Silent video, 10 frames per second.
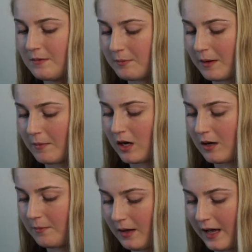My
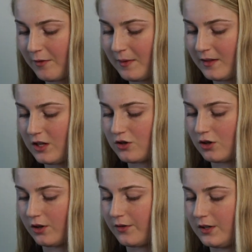mom, as my
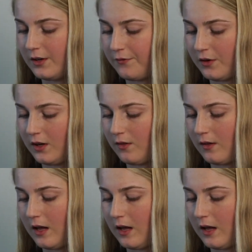teacher, learned the difference